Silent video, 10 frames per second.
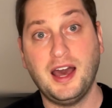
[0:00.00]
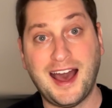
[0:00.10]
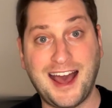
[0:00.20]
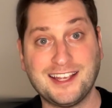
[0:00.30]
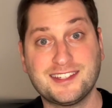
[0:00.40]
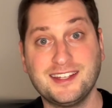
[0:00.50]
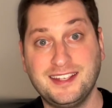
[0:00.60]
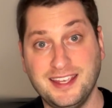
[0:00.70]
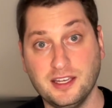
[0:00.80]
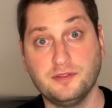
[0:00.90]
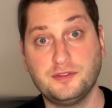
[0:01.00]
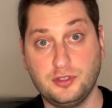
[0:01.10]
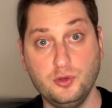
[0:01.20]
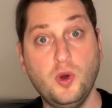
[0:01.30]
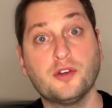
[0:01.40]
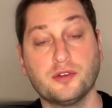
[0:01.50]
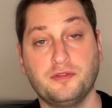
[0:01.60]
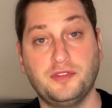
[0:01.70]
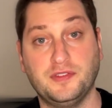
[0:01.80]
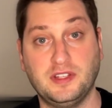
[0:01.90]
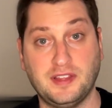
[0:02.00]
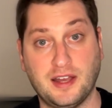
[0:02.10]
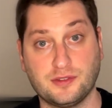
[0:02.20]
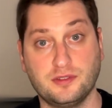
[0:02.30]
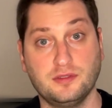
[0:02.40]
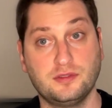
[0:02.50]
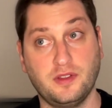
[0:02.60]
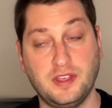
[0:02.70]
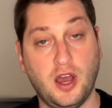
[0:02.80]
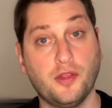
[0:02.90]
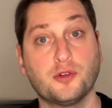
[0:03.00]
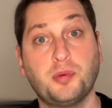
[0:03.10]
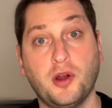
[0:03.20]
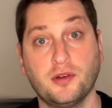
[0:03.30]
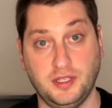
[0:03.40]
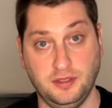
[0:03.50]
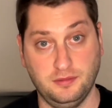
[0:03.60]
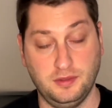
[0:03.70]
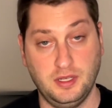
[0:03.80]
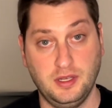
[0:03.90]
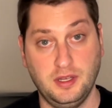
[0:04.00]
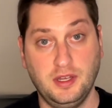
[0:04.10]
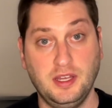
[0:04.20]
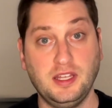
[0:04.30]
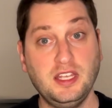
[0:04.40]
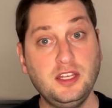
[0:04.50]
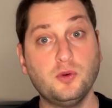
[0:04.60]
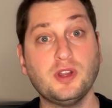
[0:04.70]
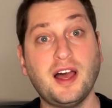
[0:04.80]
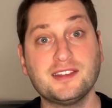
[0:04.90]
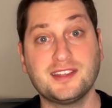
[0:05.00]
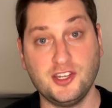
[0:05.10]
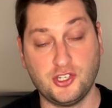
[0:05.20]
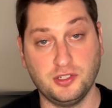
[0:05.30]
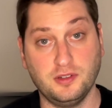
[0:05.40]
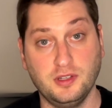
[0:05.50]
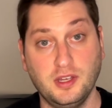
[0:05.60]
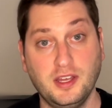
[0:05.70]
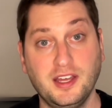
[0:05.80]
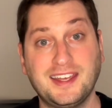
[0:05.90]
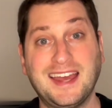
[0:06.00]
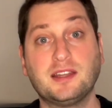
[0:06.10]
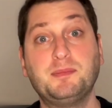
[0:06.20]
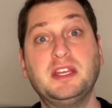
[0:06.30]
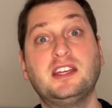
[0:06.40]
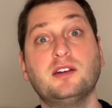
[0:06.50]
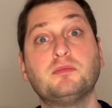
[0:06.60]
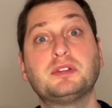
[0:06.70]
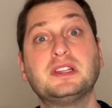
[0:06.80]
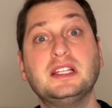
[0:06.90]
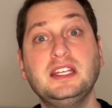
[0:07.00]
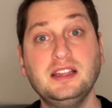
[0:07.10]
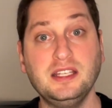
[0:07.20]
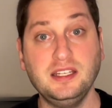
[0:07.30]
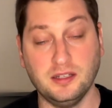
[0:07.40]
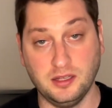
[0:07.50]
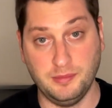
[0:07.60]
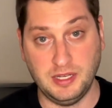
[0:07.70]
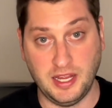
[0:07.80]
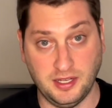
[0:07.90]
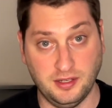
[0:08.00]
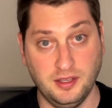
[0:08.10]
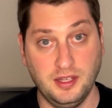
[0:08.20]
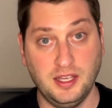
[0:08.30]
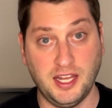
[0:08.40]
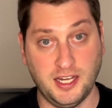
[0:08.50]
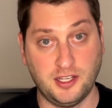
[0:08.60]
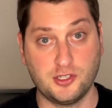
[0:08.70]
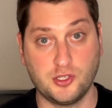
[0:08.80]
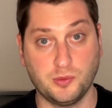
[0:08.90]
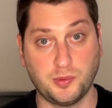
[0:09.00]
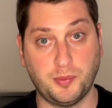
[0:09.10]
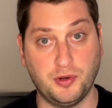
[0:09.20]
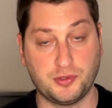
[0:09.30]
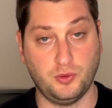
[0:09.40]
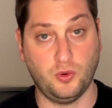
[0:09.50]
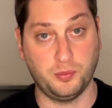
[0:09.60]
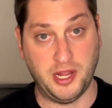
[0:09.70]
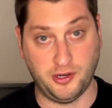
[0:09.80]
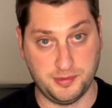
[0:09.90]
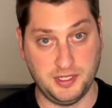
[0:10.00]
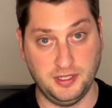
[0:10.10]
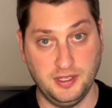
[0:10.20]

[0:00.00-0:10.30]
has to give $250,000 to the other party. Equalization can be completely eliminated in a consumer proposal or bankruptcy.